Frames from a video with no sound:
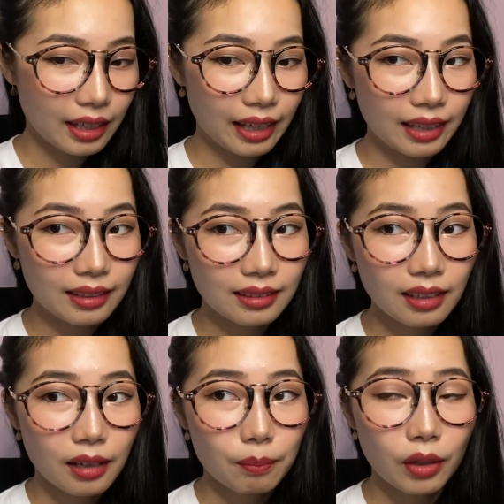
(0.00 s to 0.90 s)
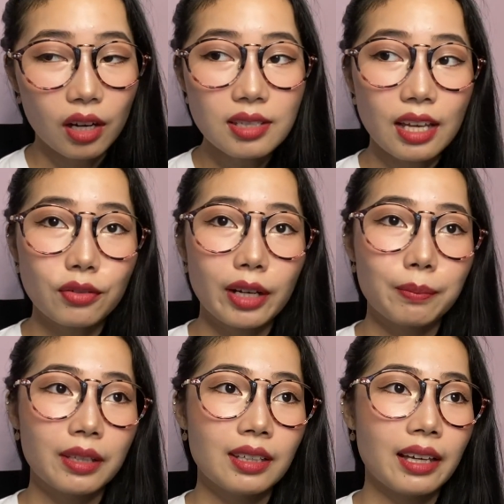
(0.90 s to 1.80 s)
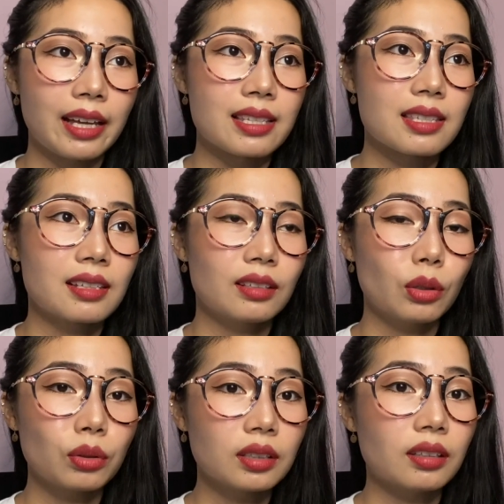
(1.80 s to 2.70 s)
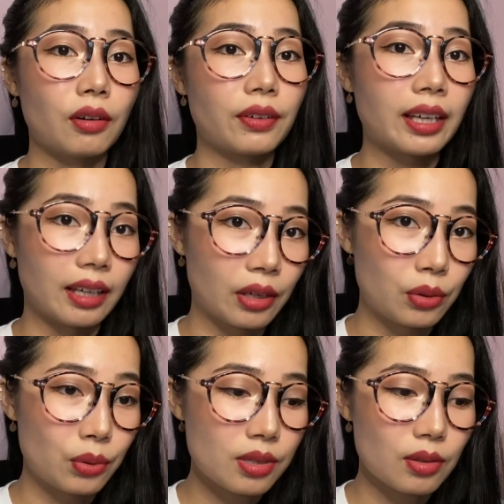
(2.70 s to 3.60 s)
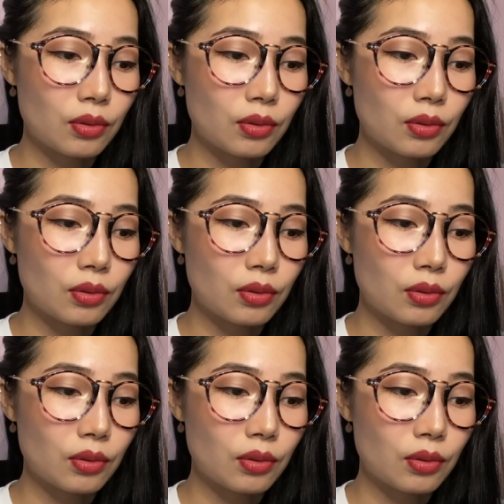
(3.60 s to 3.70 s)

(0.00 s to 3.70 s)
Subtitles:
And because FYP has total of 8 AUs,